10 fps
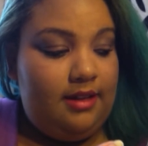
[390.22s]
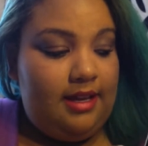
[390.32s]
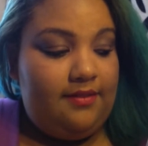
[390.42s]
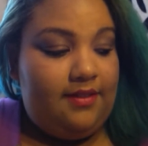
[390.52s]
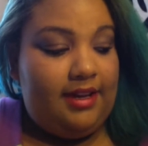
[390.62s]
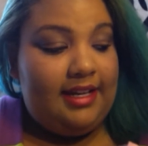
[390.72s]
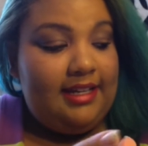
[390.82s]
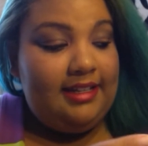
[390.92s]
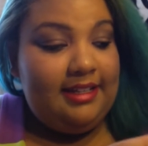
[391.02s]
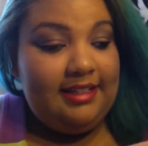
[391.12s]
if I
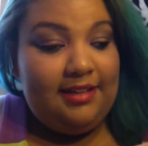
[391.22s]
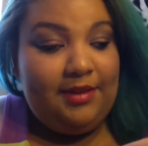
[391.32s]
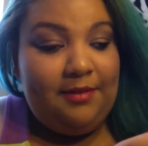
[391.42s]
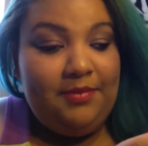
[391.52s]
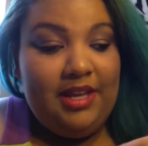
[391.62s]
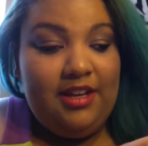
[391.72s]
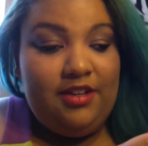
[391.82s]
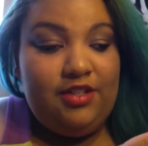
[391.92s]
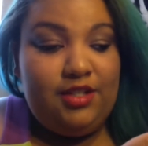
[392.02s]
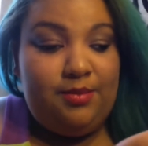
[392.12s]
can, there we go.
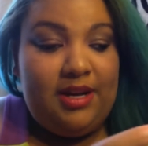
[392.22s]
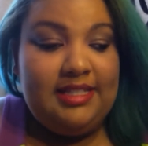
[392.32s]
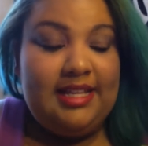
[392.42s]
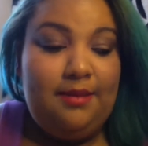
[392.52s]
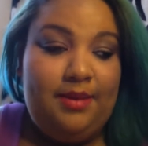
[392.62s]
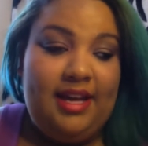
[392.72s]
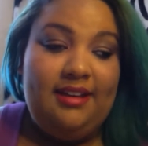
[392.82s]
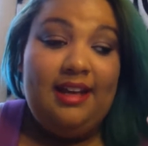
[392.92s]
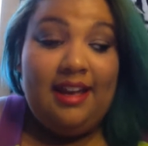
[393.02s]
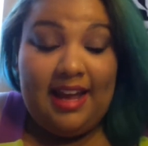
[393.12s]
You just press that
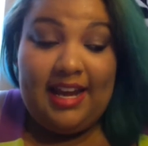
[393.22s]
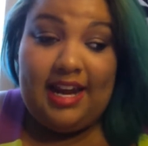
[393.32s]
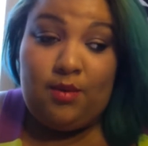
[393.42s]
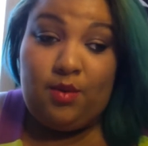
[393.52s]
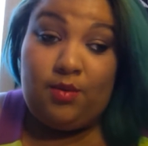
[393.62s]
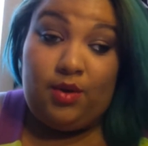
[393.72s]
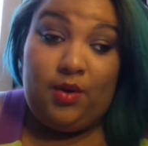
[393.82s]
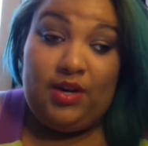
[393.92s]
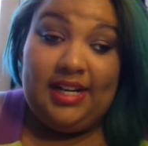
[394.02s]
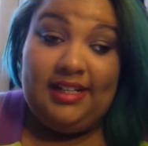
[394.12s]
button and now we're
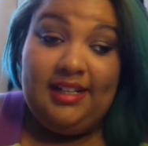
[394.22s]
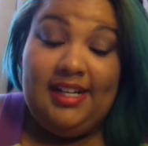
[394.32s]
recording.